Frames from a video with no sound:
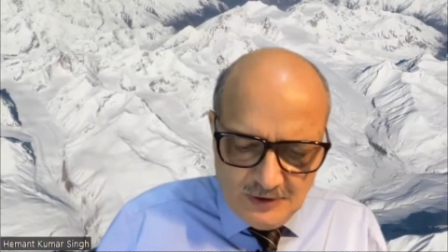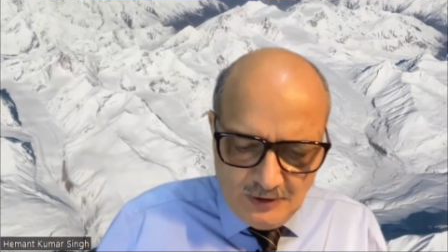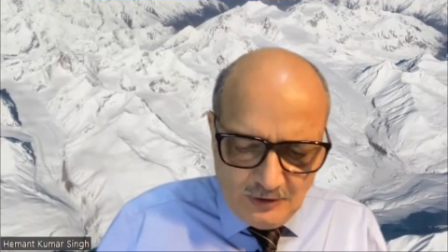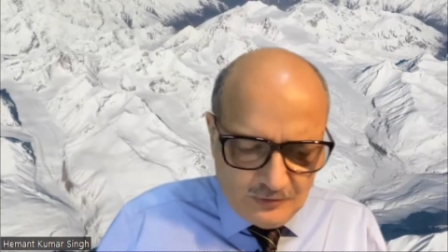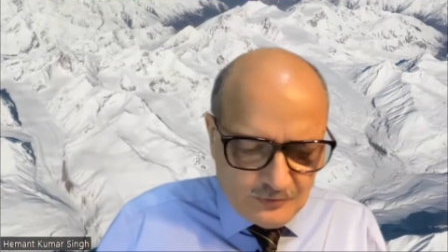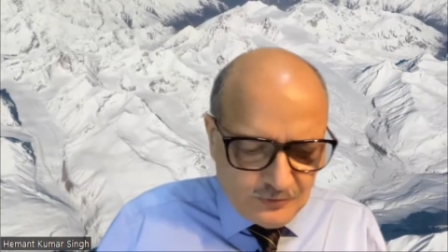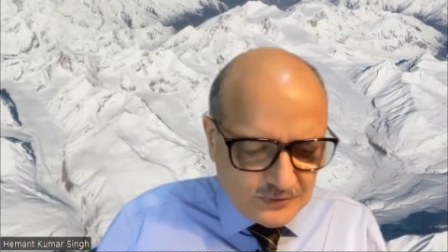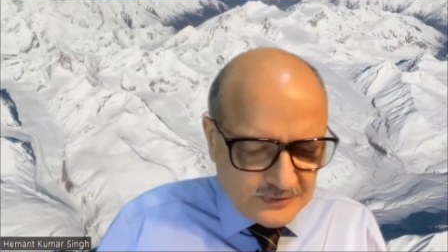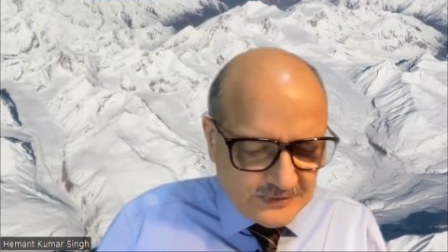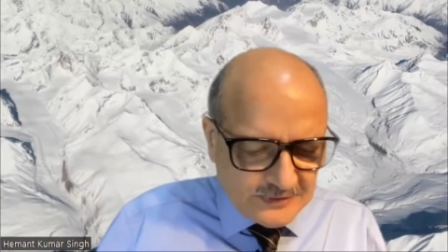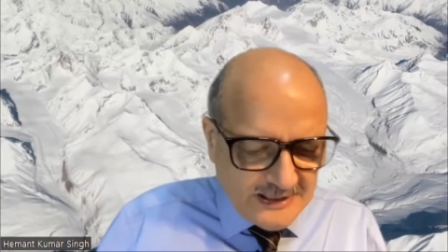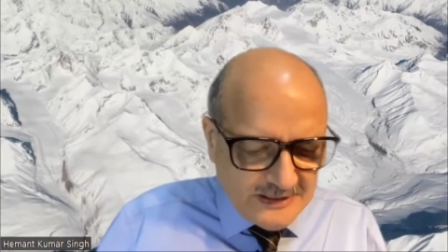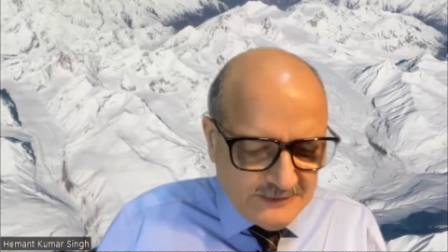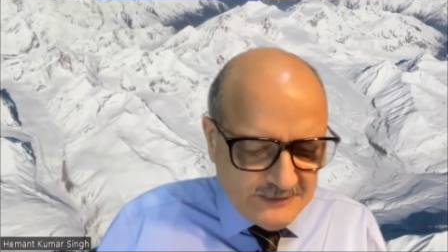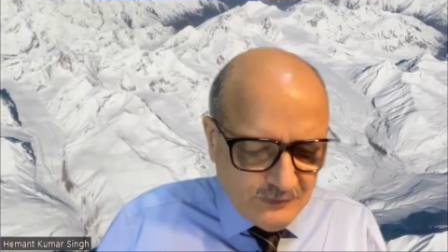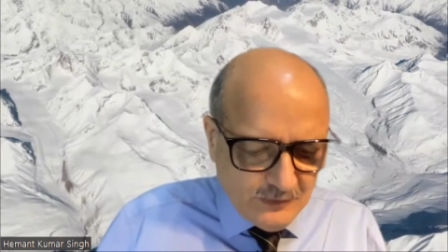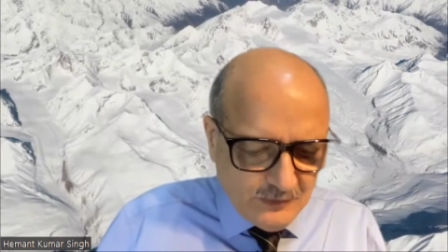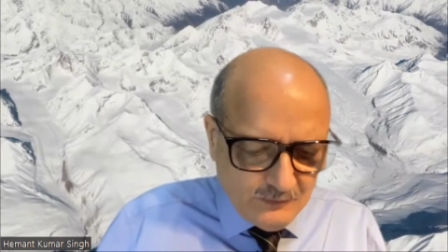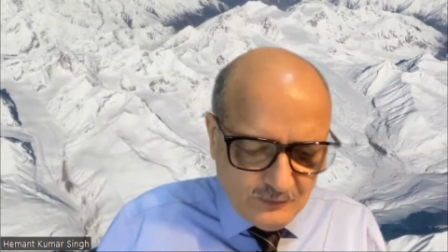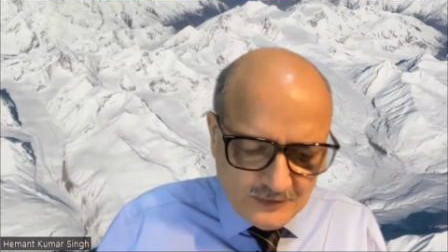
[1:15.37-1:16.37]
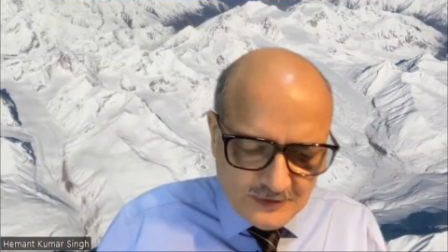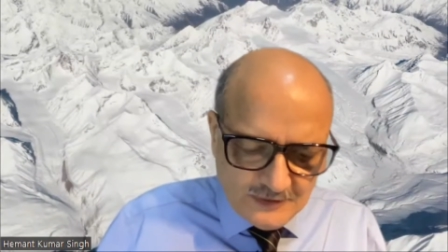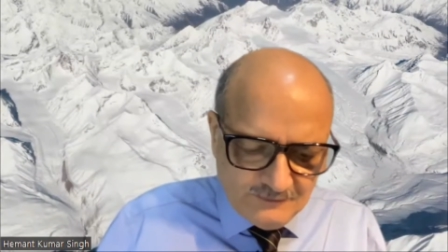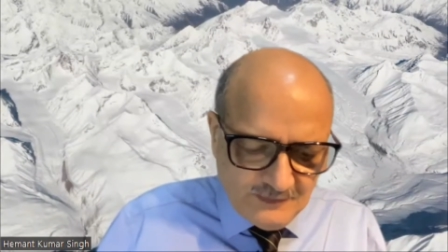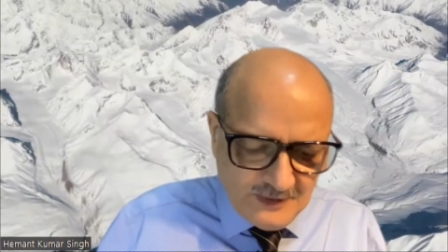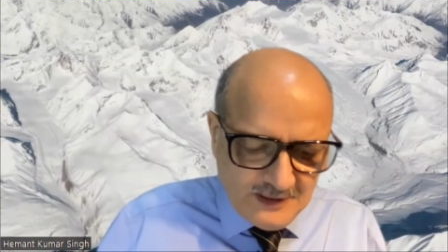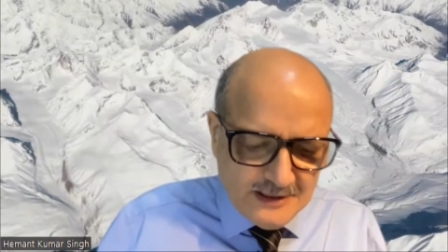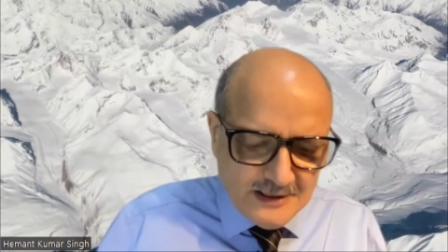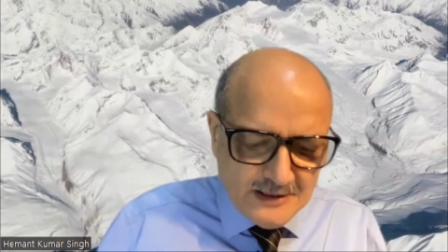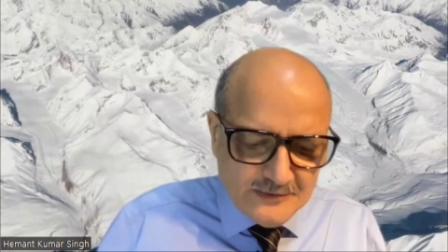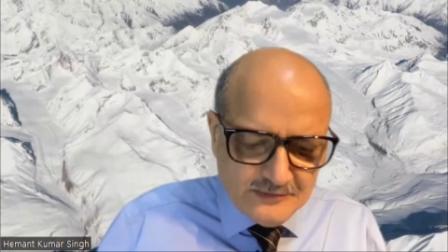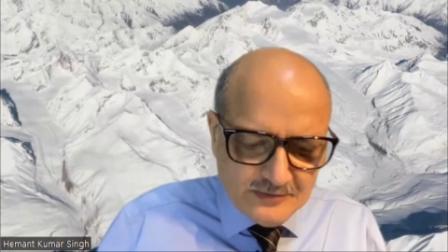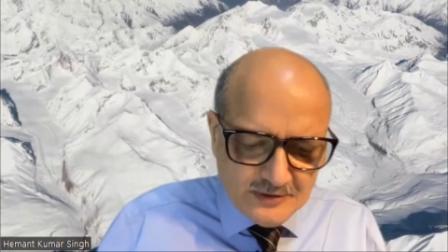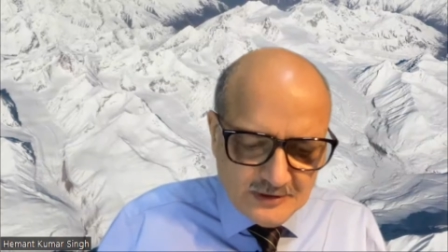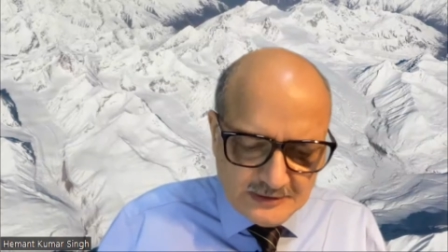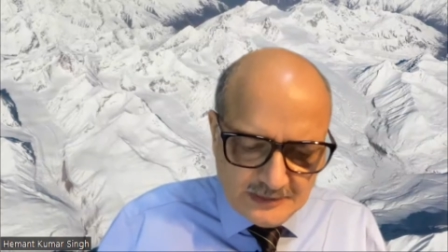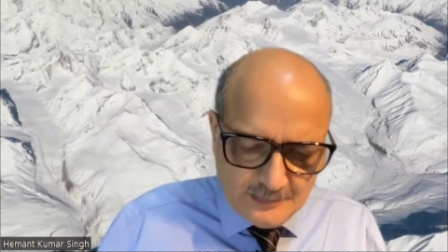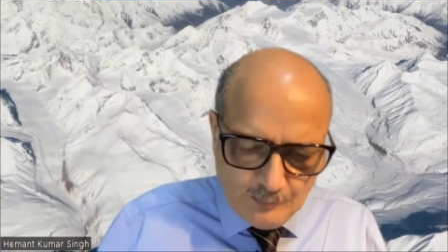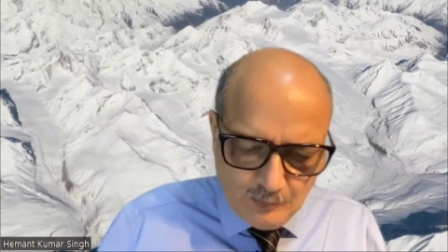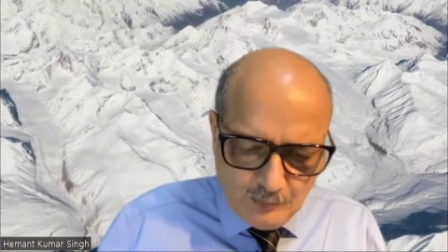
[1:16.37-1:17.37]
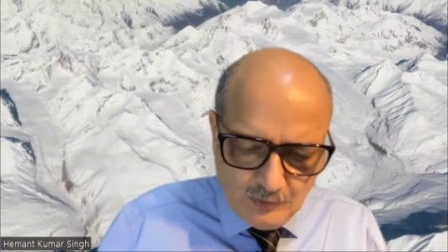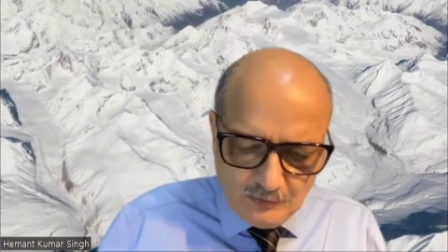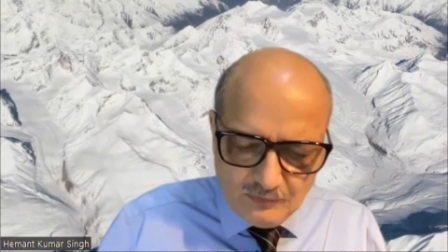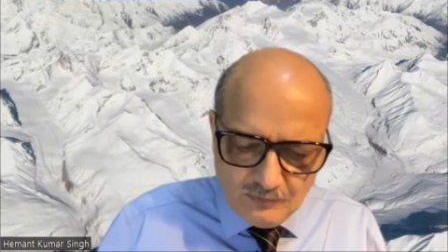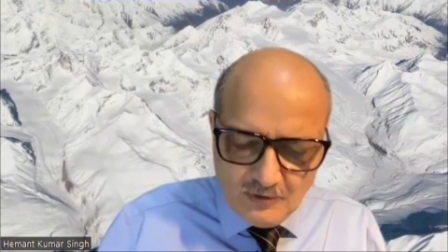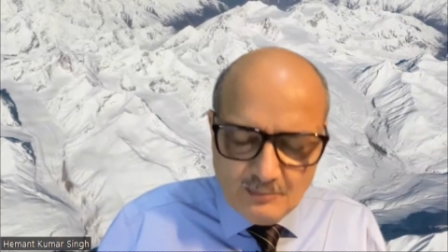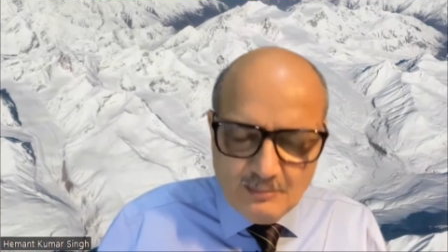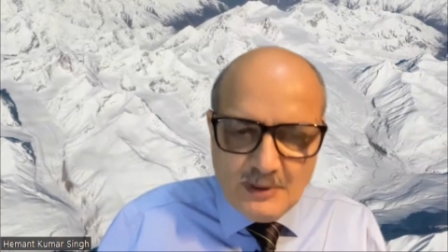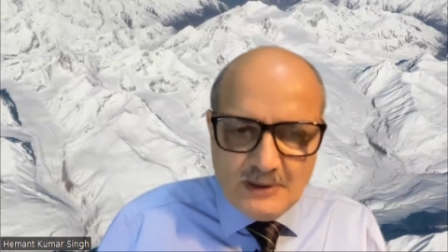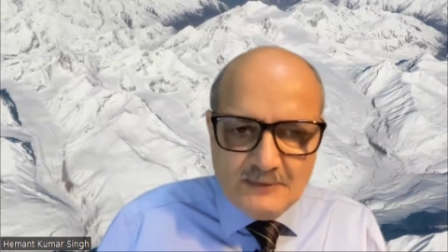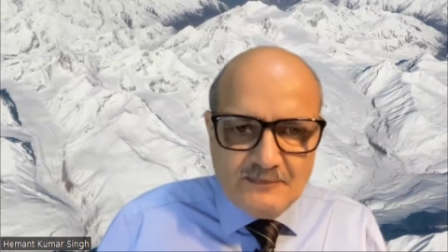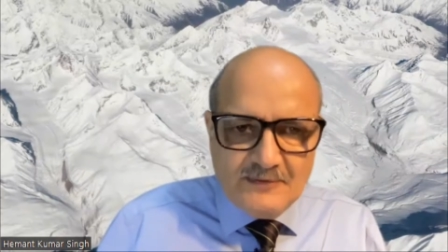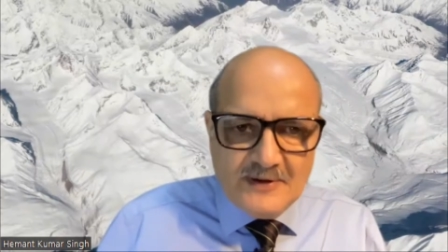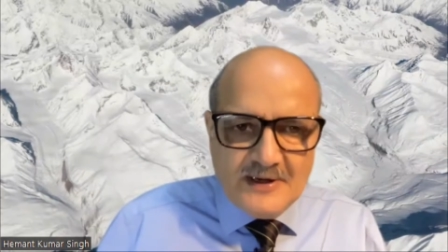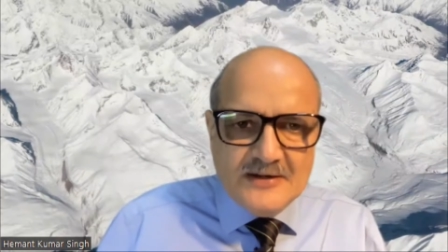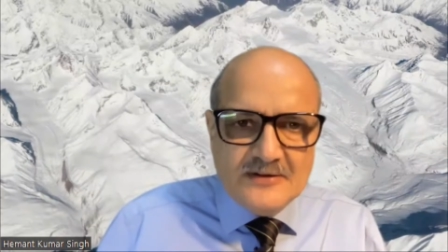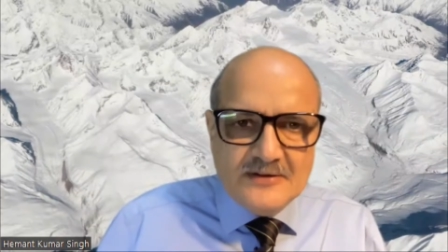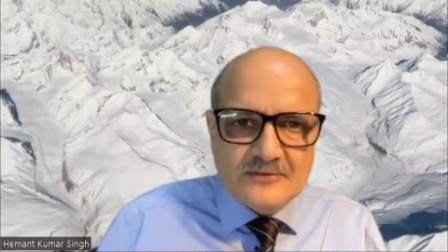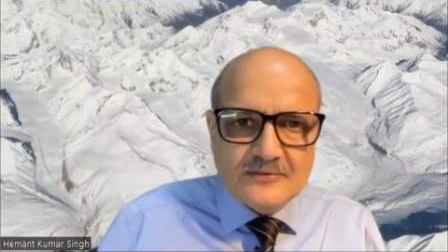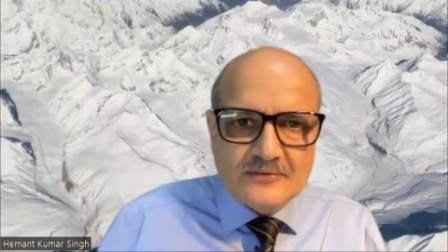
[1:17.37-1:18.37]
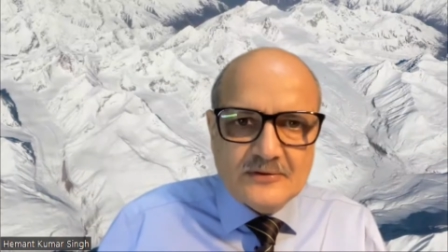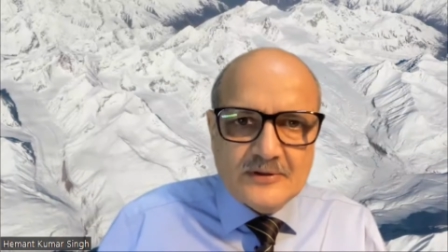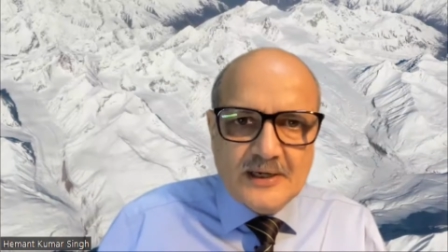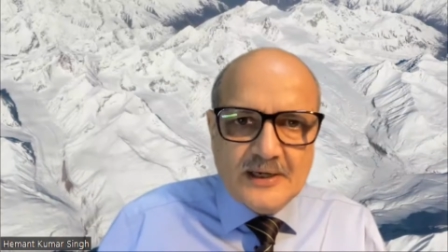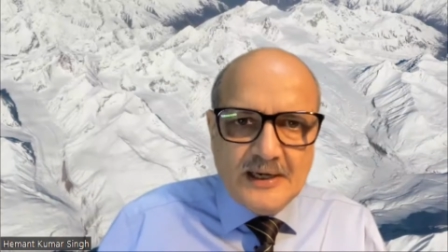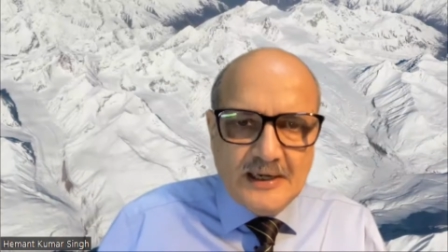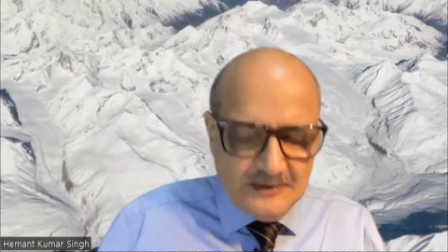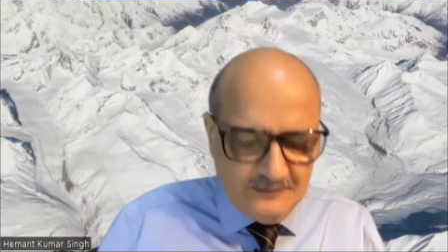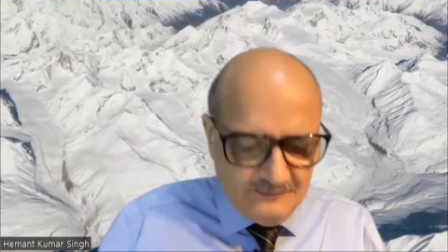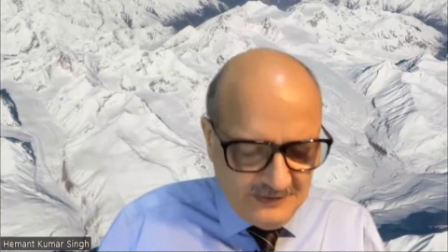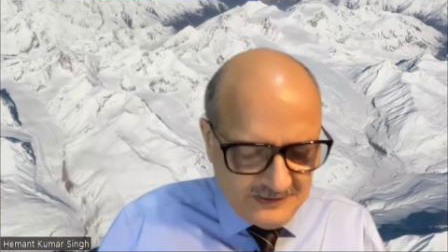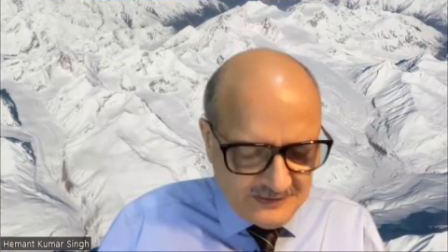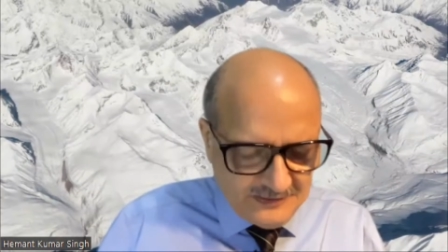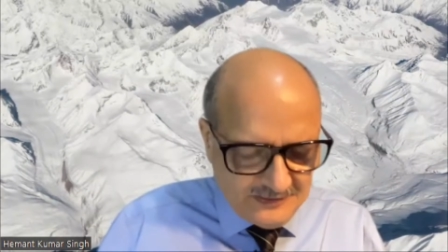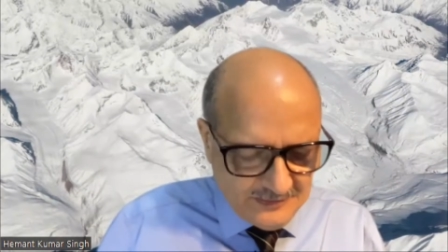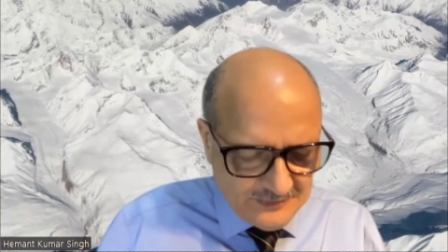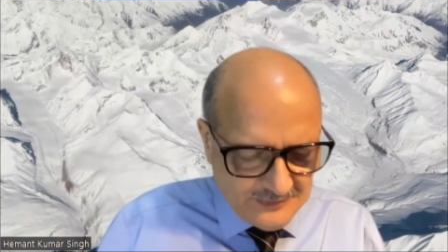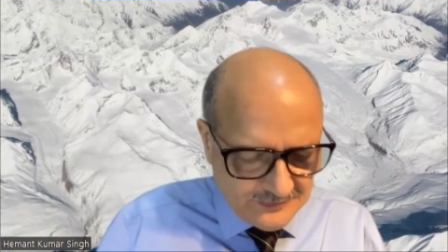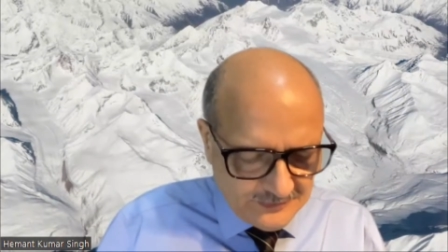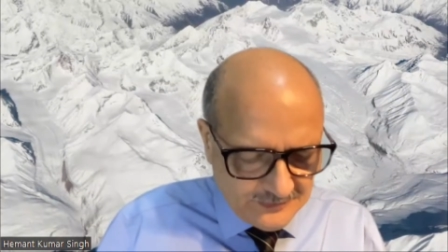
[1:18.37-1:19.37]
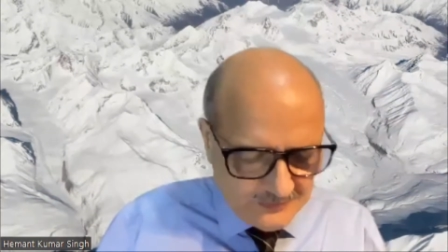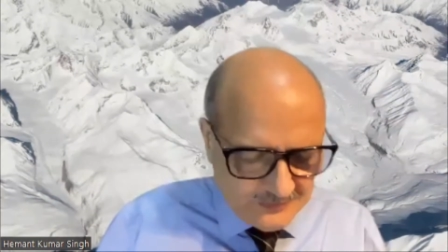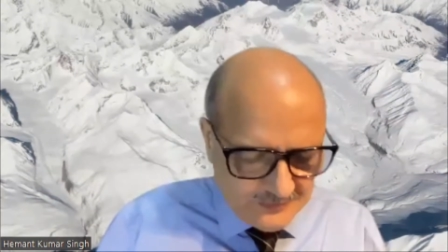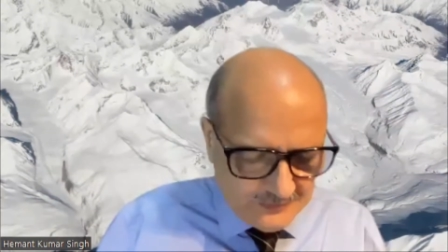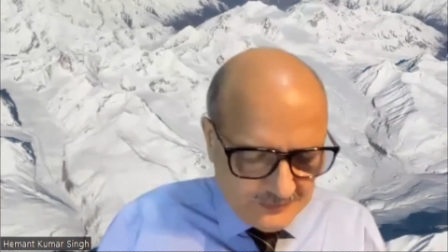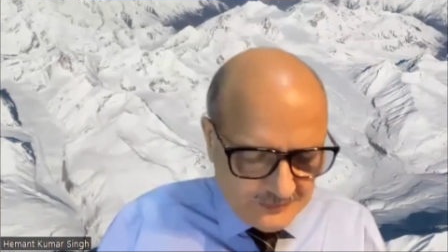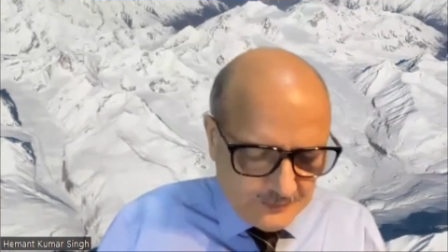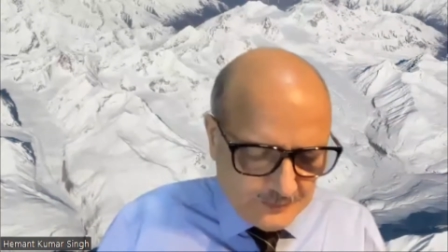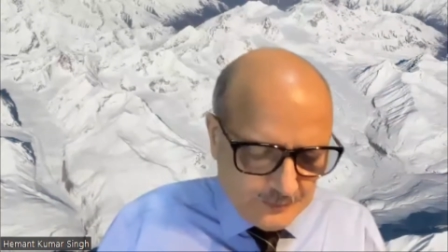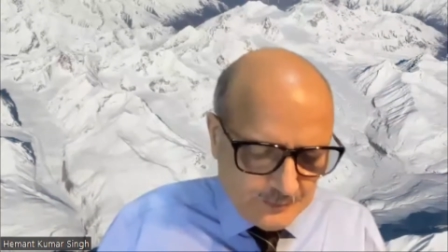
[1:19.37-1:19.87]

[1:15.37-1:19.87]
We are also thankful for the financial support from our friends and veterans.